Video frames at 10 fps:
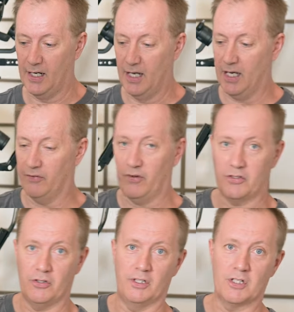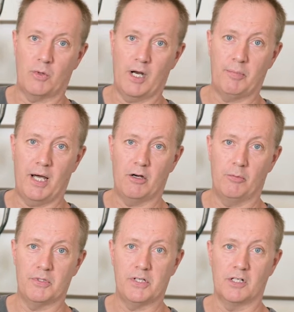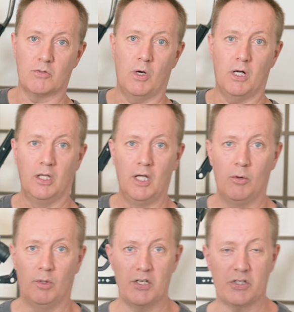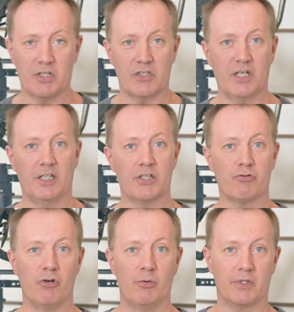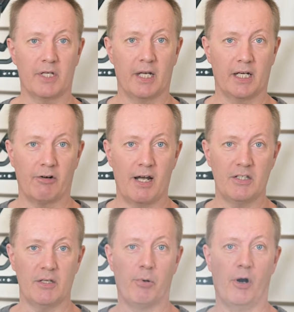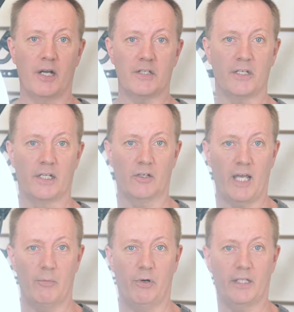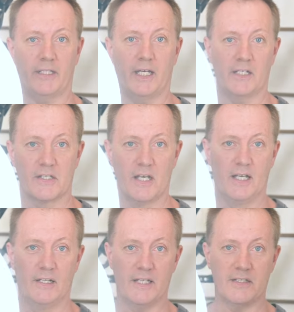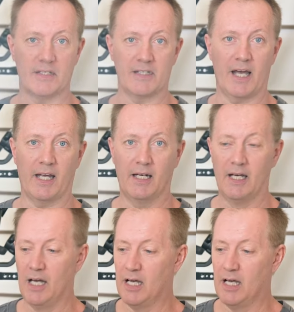And if I turn this one up 100% as well, well, as you can see in this room, it's getting crazy bright, isn't it? Look how bright that is. That's insane.